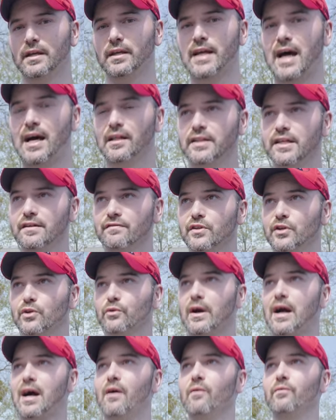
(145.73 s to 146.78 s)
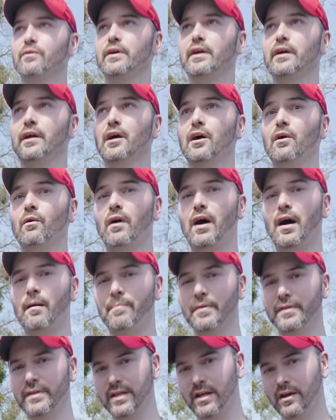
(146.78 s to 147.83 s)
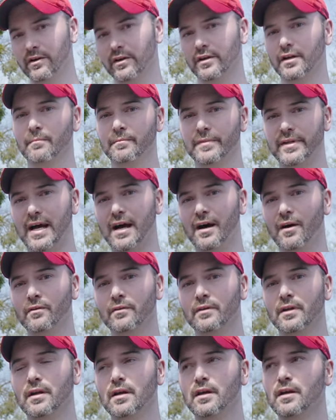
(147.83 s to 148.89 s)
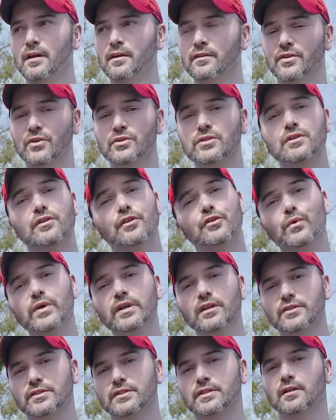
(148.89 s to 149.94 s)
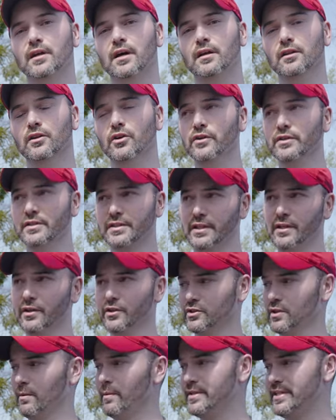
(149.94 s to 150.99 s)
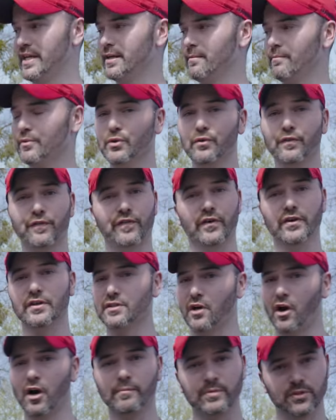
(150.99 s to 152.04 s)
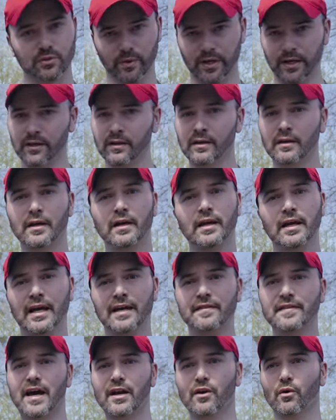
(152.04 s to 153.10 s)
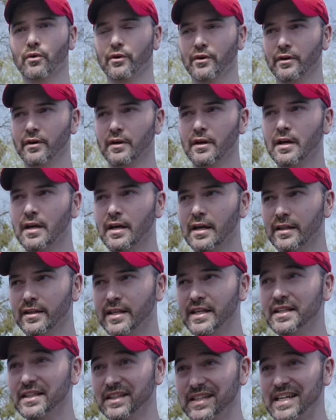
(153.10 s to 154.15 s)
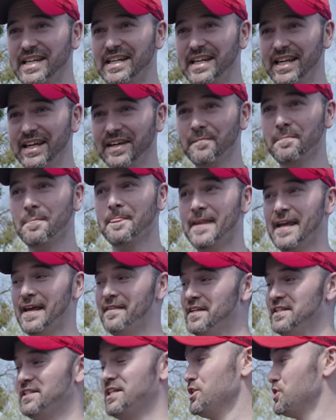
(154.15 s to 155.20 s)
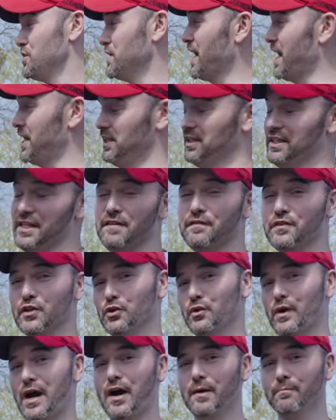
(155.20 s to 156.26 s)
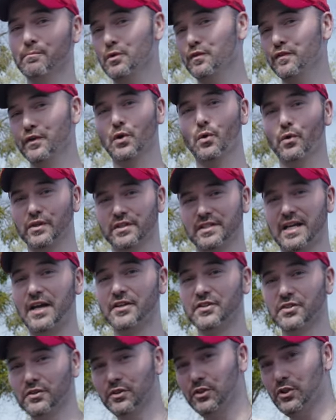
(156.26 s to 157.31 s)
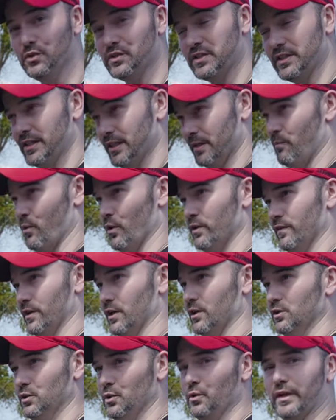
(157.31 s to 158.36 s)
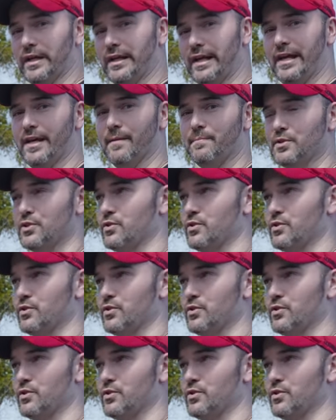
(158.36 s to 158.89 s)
not leave the ground and go up in the air and come down. Those are the three uh, learned skills. So I'm gonna take them through first arm swing in that order, then leaning, and then teaching how to leave the ground moving horizontal using the, more of a glute and a hip